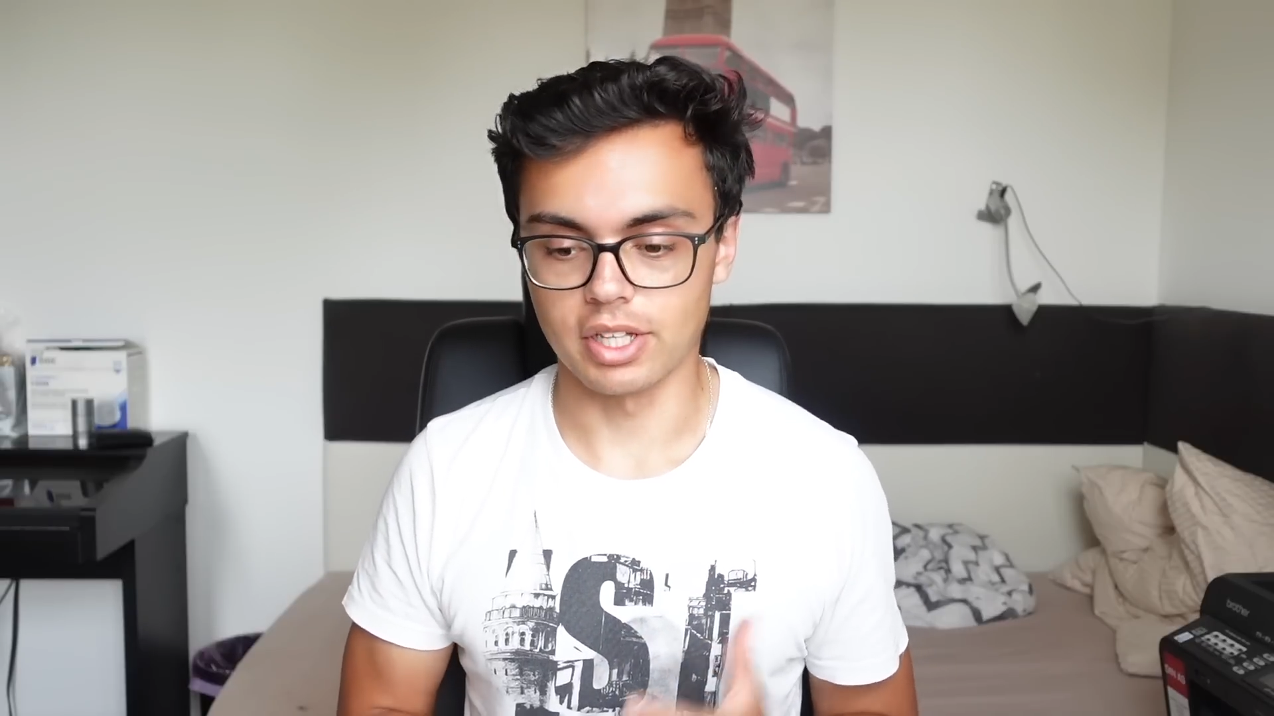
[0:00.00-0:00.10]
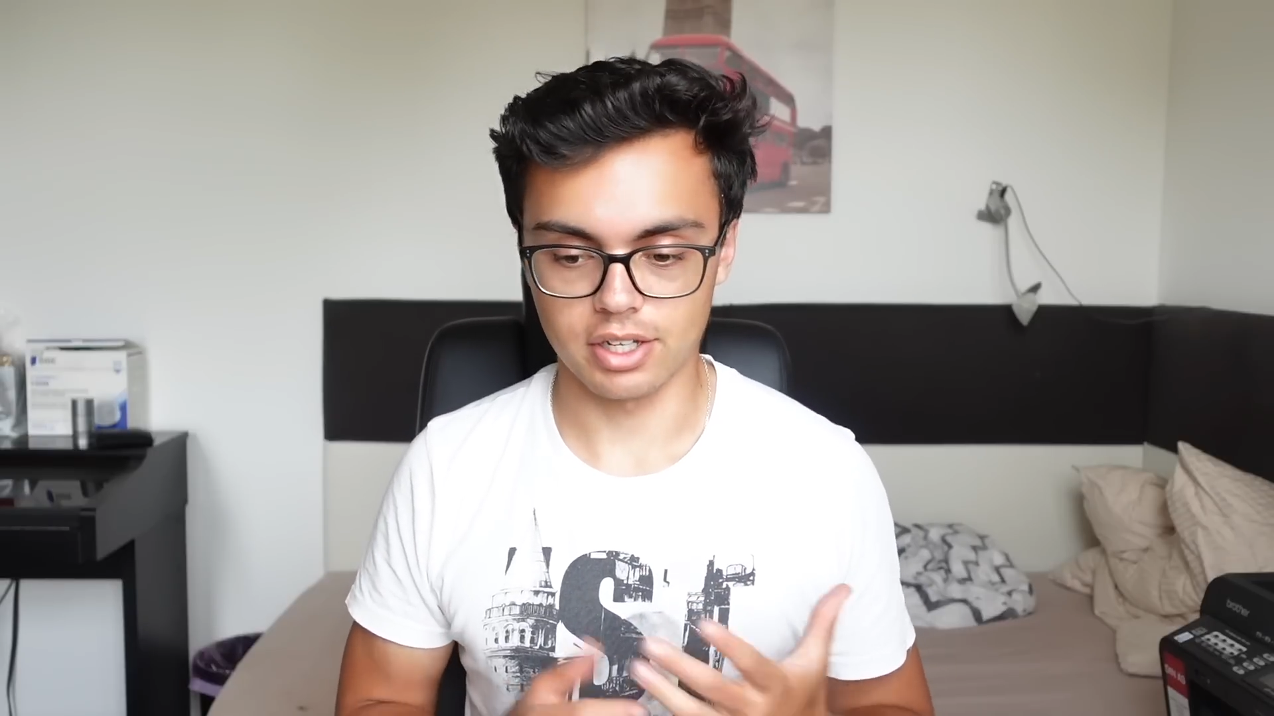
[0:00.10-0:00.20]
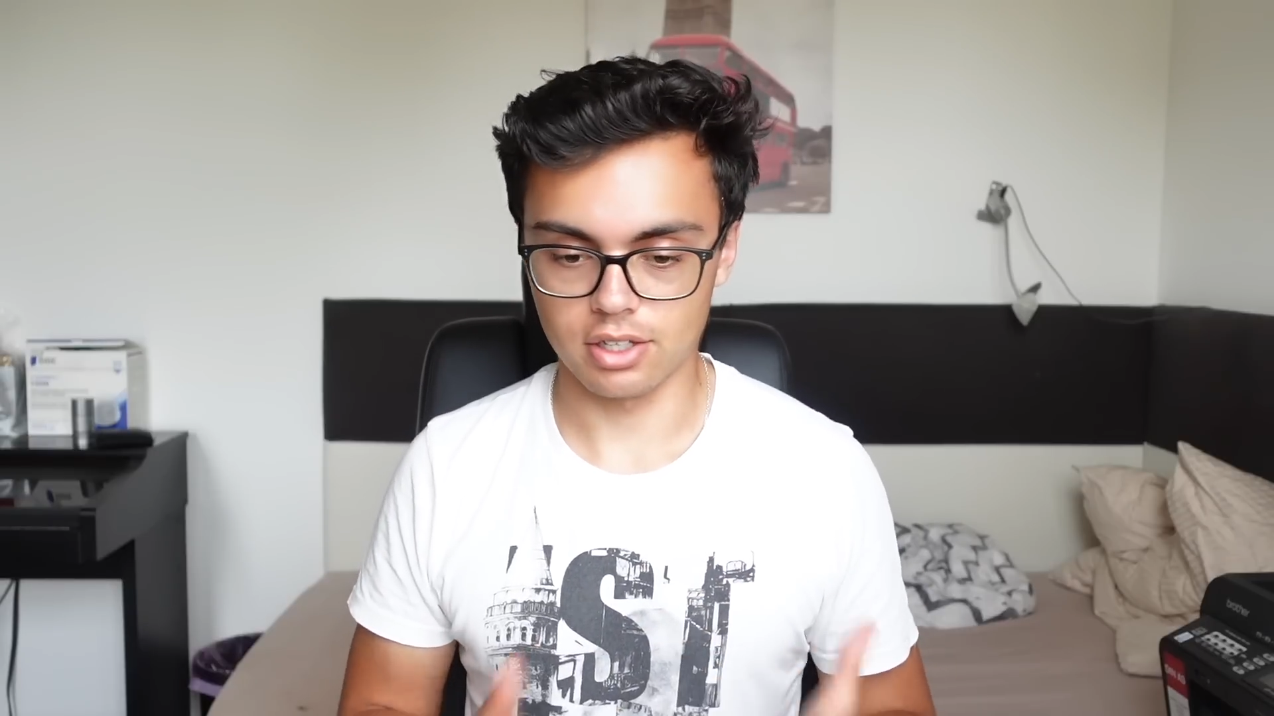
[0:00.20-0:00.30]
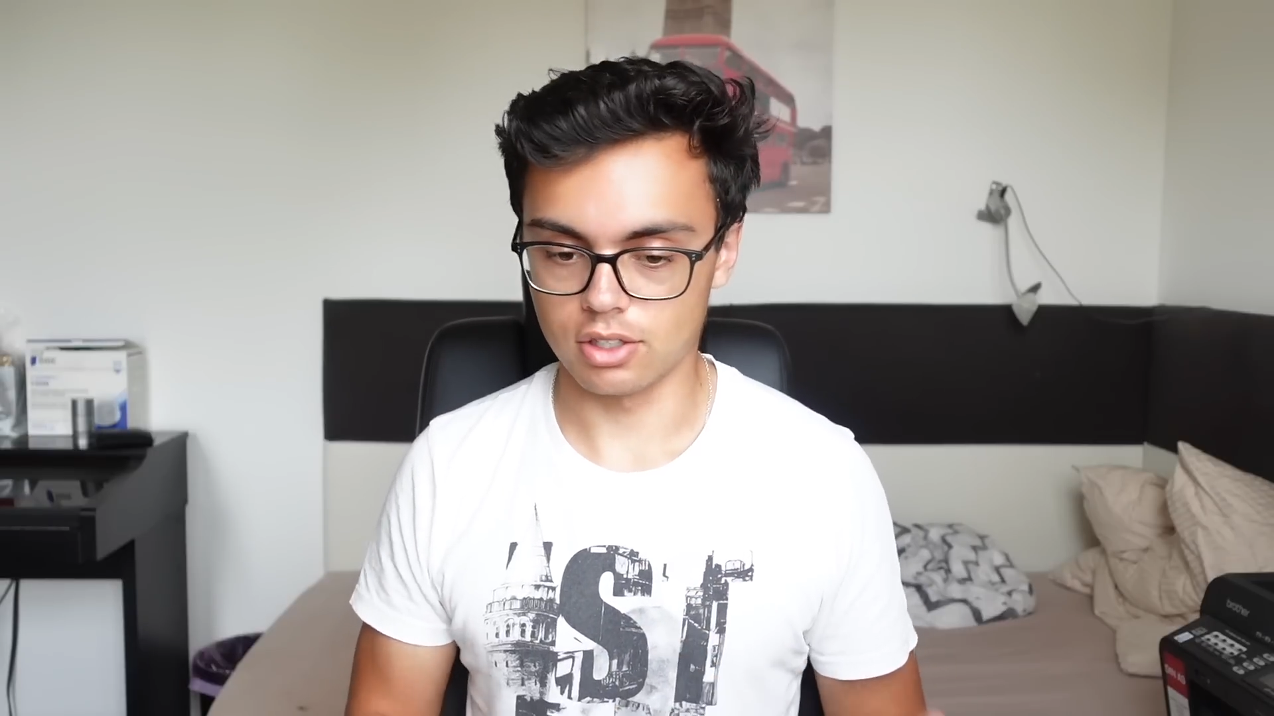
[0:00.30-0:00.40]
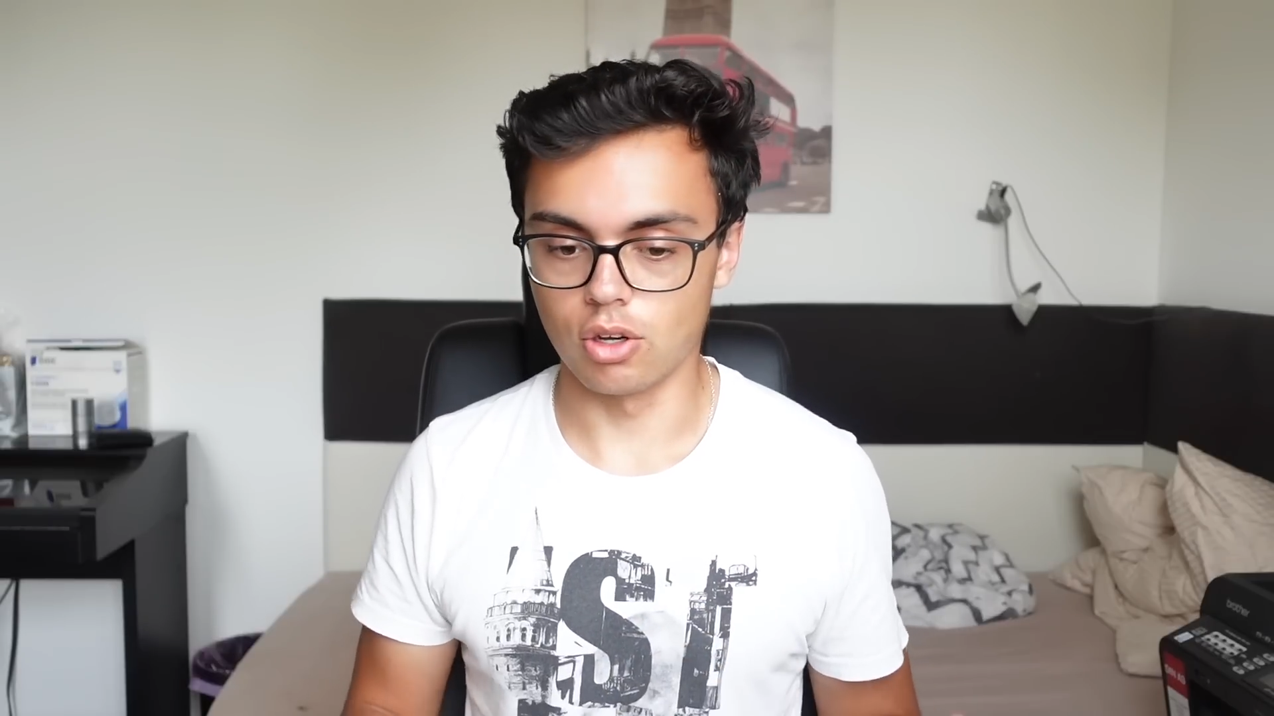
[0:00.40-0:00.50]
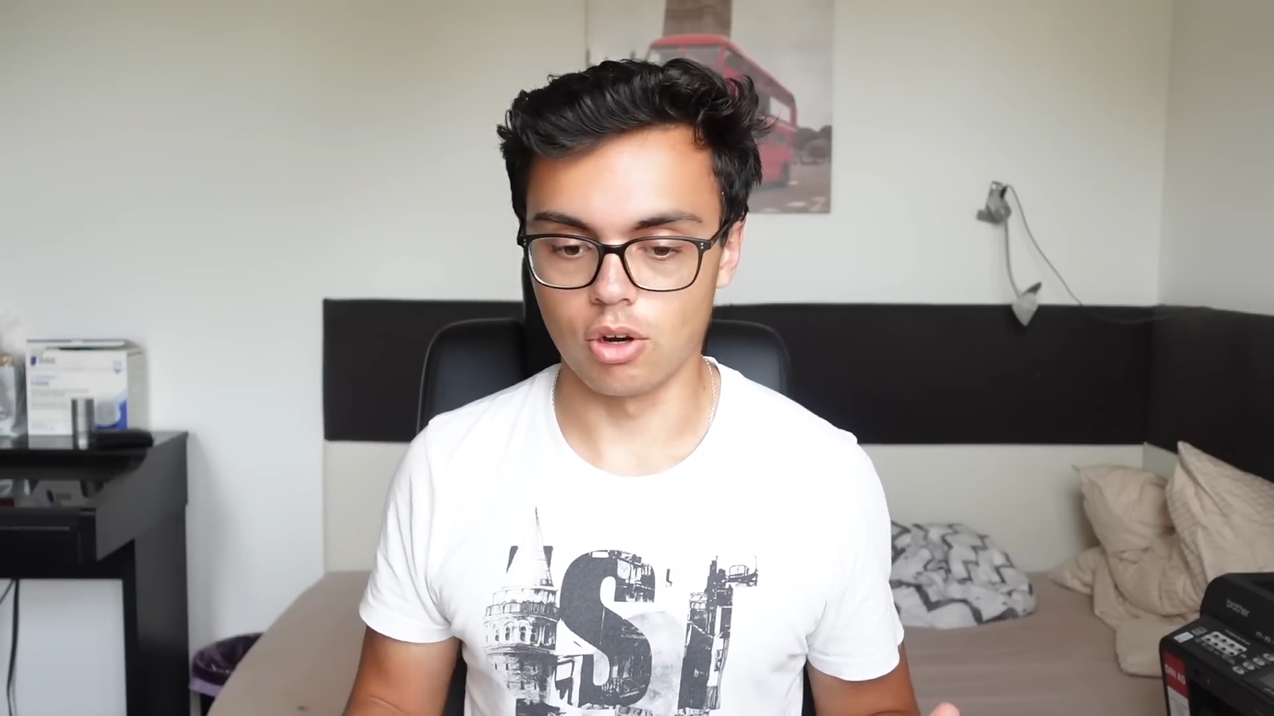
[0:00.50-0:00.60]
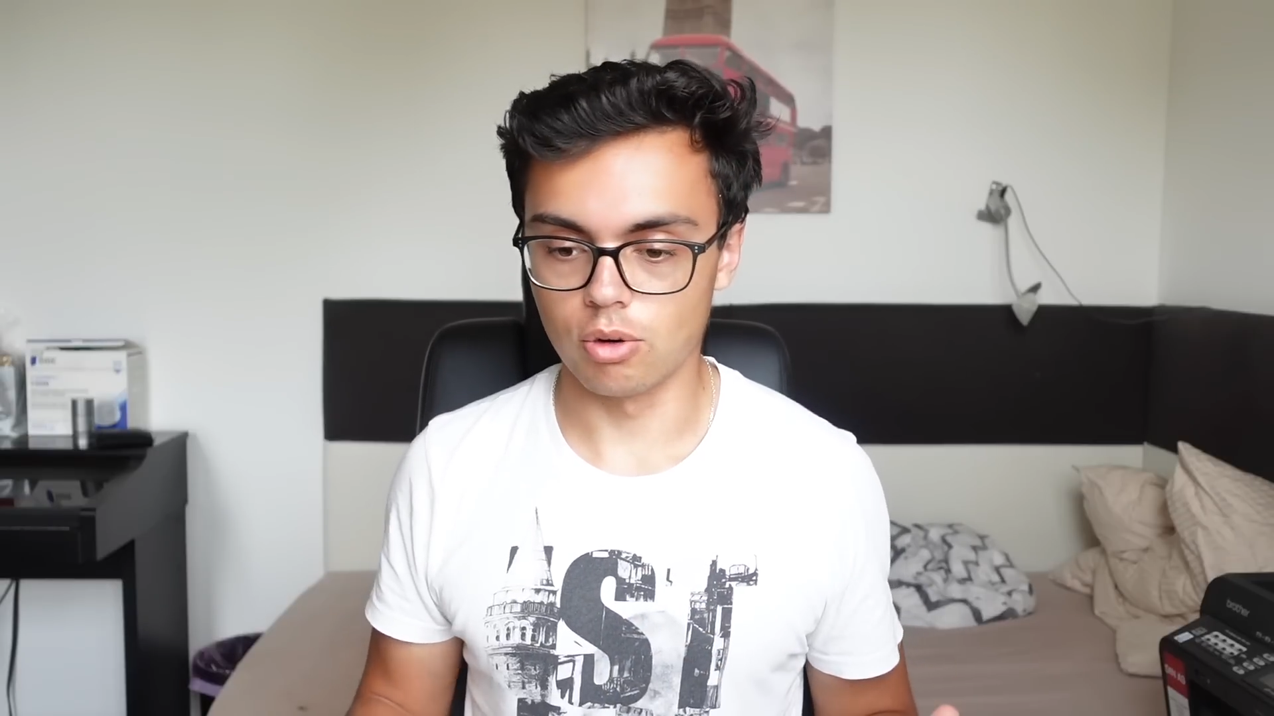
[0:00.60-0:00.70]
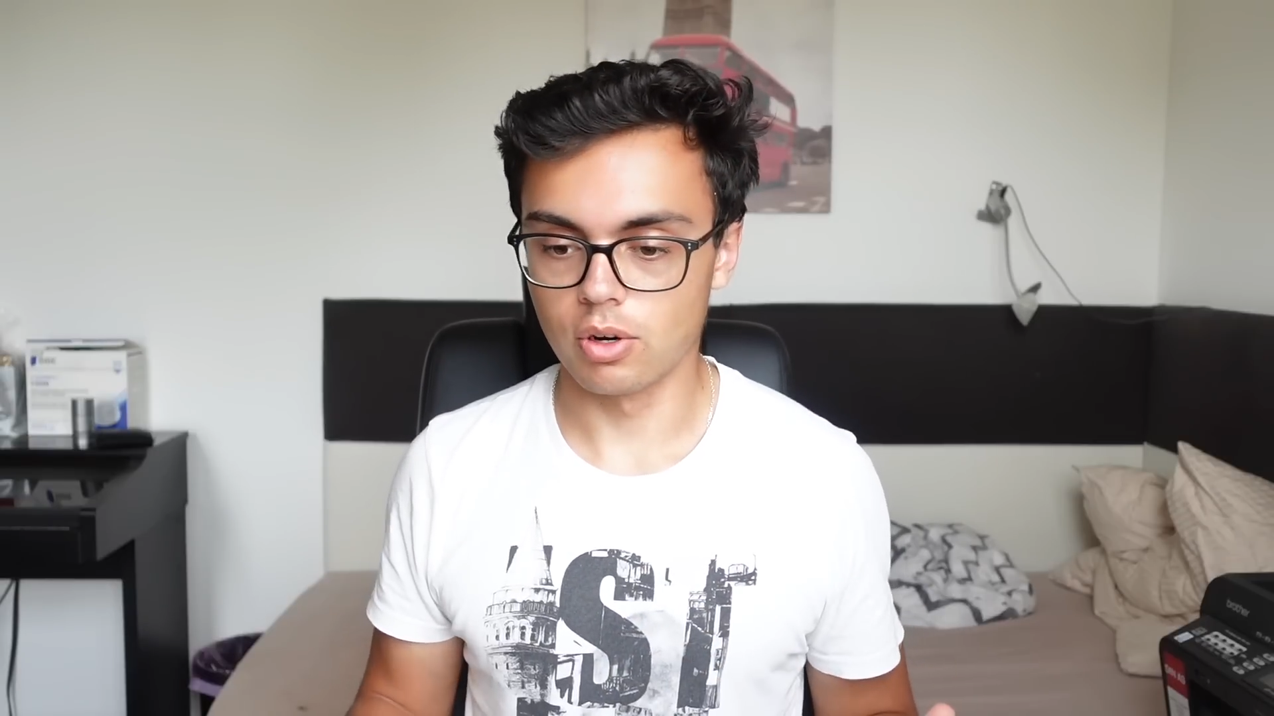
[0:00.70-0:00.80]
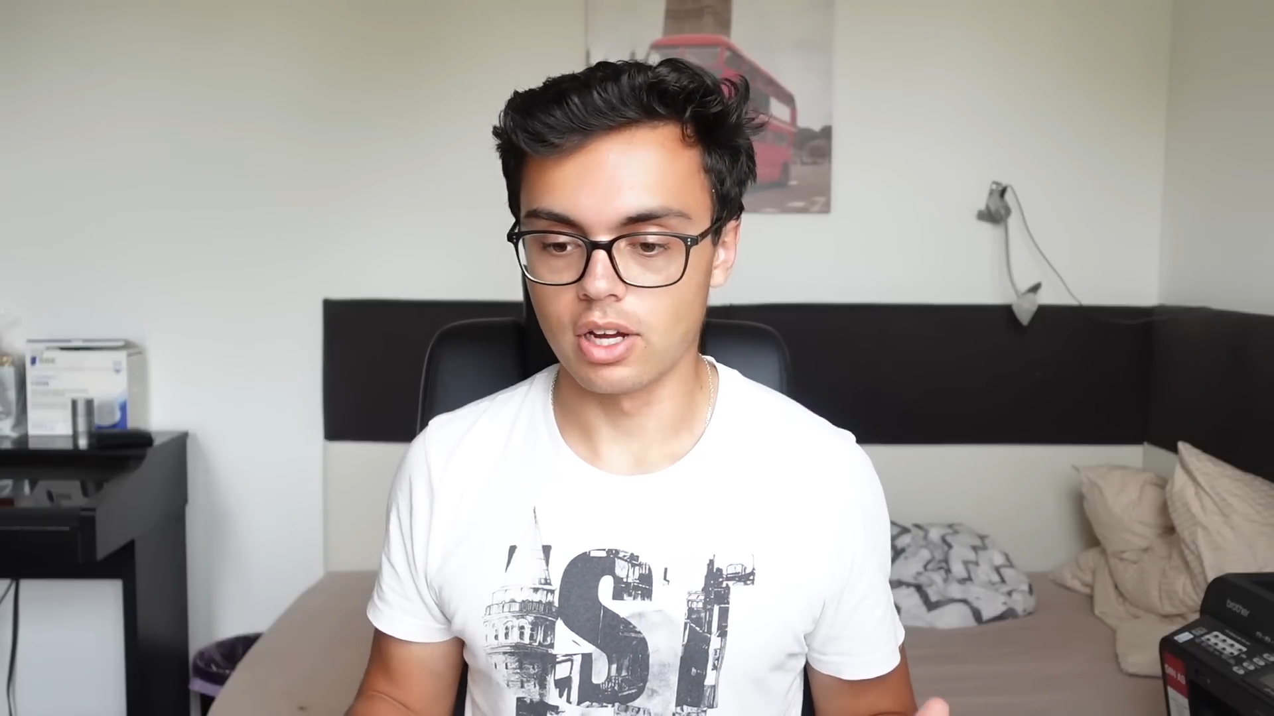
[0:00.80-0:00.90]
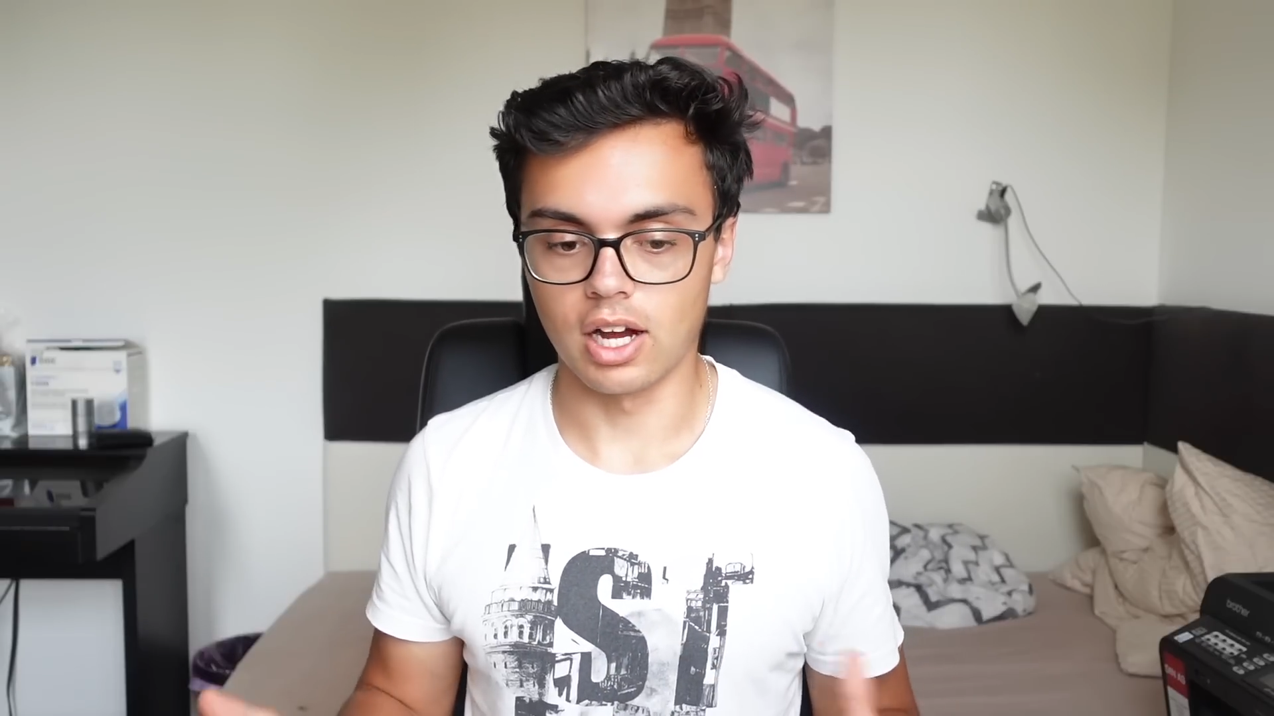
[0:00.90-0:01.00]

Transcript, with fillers: like, yo,